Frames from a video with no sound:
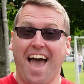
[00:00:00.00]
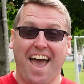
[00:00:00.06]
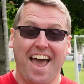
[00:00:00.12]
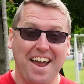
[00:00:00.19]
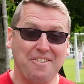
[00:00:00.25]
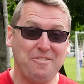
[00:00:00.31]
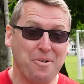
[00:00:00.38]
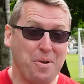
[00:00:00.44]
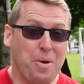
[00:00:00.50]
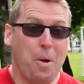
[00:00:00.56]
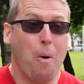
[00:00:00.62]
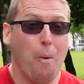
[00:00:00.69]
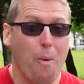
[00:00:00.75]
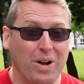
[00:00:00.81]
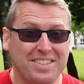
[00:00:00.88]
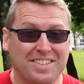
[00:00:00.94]
Hey everyone,
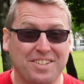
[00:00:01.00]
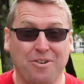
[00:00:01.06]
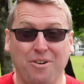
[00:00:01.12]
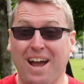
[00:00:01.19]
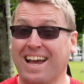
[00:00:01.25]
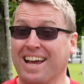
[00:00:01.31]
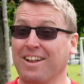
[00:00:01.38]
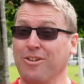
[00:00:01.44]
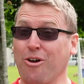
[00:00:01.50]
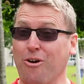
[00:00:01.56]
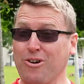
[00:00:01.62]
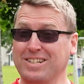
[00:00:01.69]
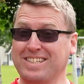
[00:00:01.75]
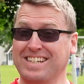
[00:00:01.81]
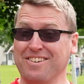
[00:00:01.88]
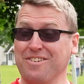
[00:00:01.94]
what's the crack?
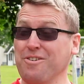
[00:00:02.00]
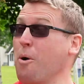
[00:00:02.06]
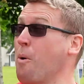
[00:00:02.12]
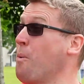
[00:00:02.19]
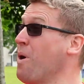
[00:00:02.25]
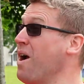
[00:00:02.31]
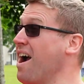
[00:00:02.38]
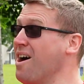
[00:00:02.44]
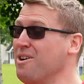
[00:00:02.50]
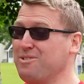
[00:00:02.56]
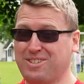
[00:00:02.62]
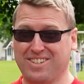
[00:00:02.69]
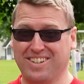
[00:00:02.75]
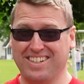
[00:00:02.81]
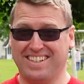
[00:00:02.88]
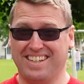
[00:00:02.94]
Lawrence here. We're
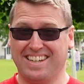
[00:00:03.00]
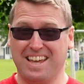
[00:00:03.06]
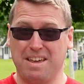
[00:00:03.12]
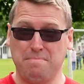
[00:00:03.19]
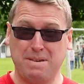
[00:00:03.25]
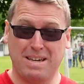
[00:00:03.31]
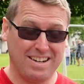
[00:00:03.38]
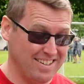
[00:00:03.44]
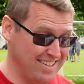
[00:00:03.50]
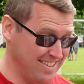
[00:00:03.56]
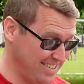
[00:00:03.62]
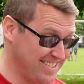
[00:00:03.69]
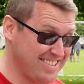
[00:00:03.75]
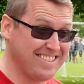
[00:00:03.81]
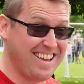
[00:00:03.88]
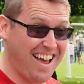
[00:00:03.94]
outside today
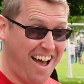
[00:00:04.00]
because